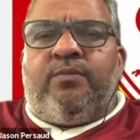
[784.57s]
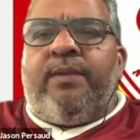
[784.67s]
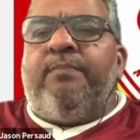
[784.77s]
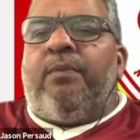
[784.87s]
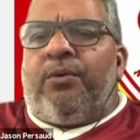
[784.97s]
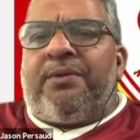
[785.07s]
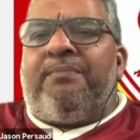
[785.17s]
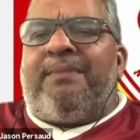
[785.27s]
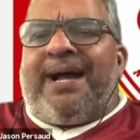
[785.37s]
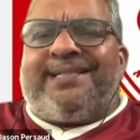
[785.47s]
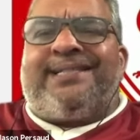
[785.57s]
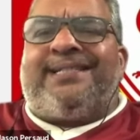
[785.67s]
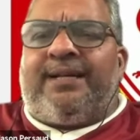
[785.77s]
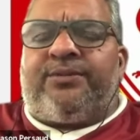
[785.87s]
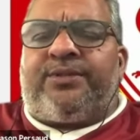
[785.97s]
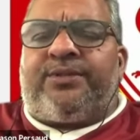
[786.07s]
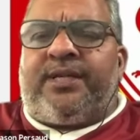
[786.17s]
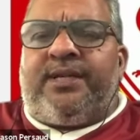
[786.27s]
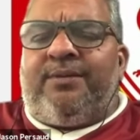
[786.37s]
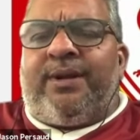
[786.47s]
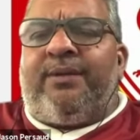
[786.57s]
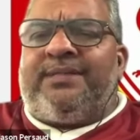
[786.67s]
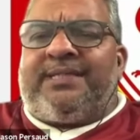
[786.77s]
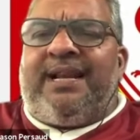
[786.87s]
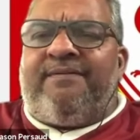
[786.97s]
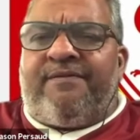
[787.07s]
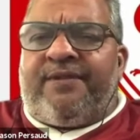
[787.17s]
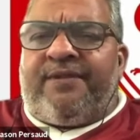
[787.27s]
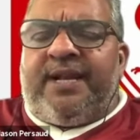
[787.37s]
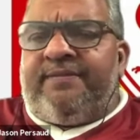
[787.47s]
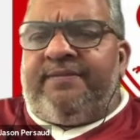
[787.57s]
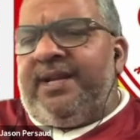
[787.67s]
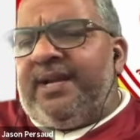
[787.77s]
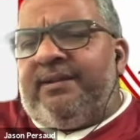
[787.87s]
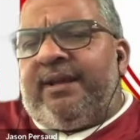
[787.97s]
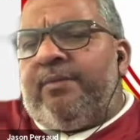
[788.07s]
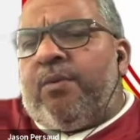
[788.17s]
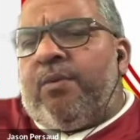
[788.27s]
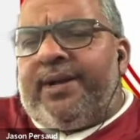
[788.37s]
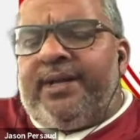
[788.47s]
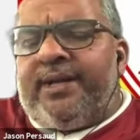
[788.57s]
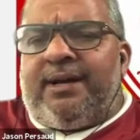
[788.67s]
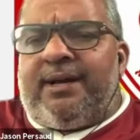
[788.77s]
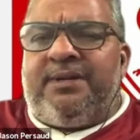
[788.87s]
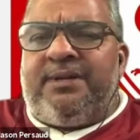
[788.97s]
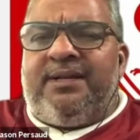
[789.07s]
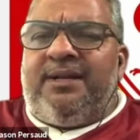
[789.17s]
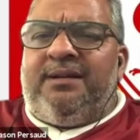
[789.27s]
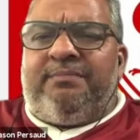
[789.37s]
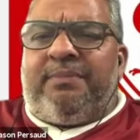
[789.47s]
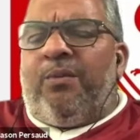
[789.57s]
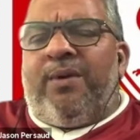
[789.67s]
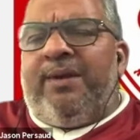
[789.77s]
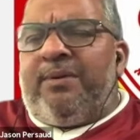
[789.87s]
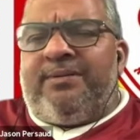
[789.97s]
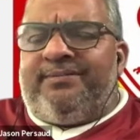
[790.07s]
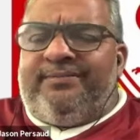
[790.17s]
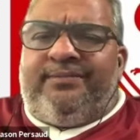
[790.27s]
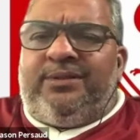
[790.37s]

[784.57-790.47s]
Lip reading: We more than matched Chelsea. When it was 11v11, they were 1-0 up. But we were